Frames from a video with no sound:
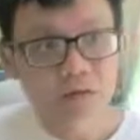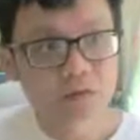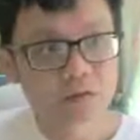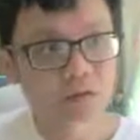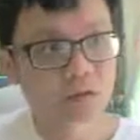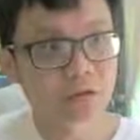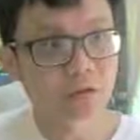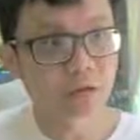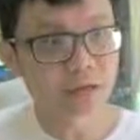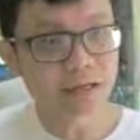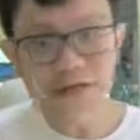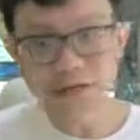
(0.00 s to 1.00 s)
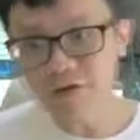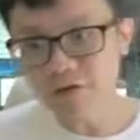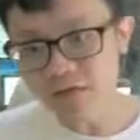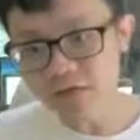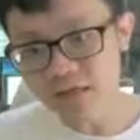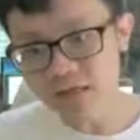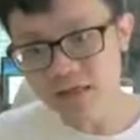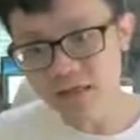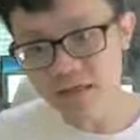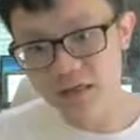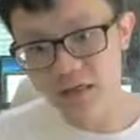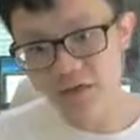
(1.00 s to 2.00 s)
so okay now it's
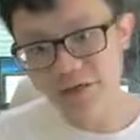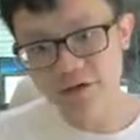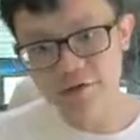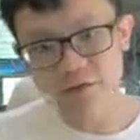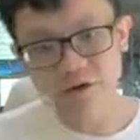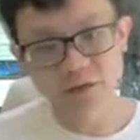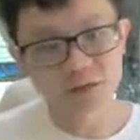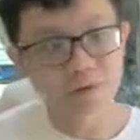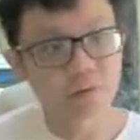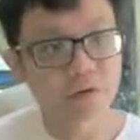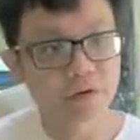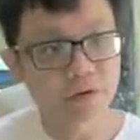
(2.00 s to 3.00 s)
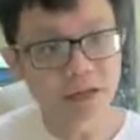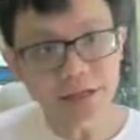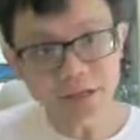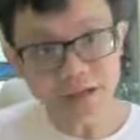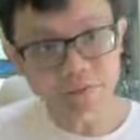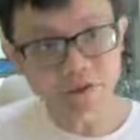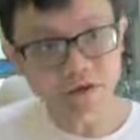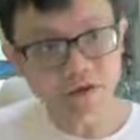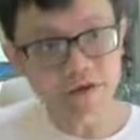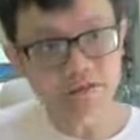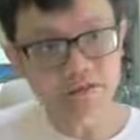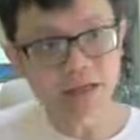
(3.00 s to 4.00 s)
uh, 9 o'clock in the morning and we are
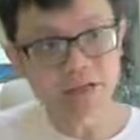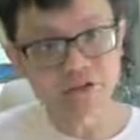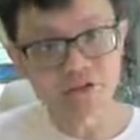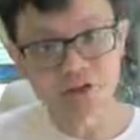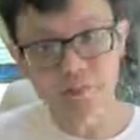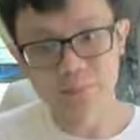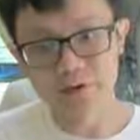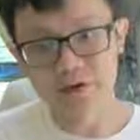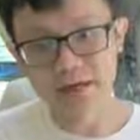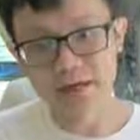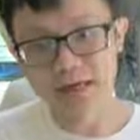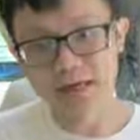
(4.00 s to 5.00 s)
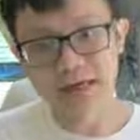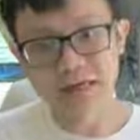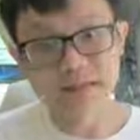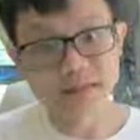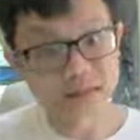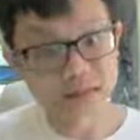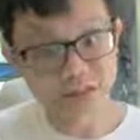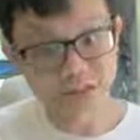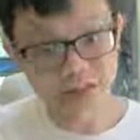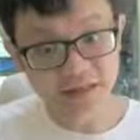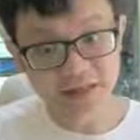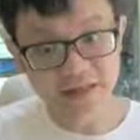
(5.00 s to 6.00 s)
going to take a short break and I see you
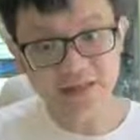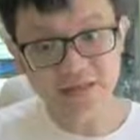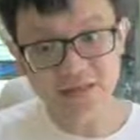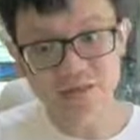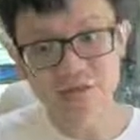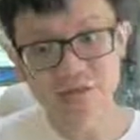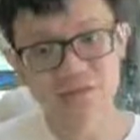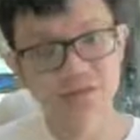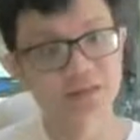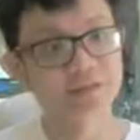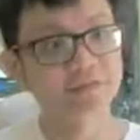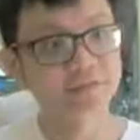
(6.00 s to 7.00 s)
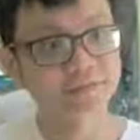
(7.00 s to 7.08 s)
later so see you